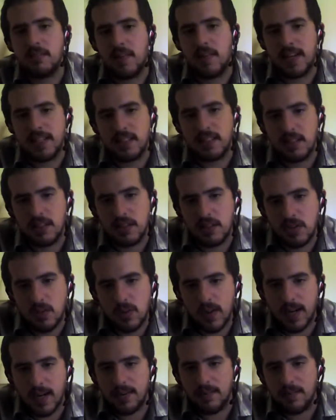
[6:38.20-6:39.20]
Exodus
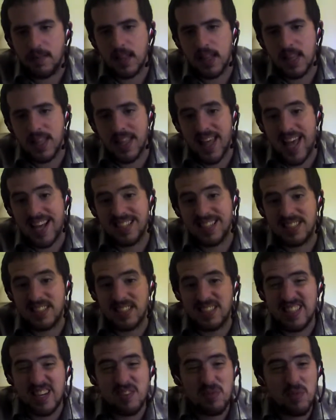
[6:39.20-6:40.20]
12, that's
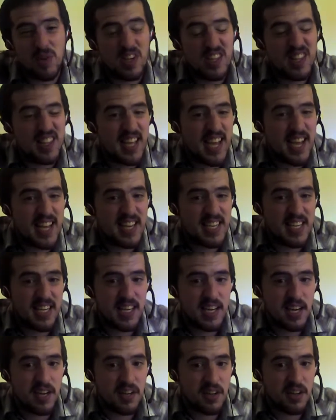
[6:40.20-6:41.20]
somewhere in the
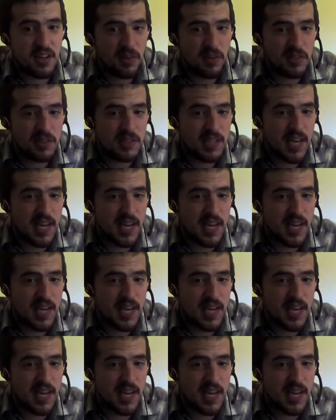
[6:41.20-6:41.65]
1800s.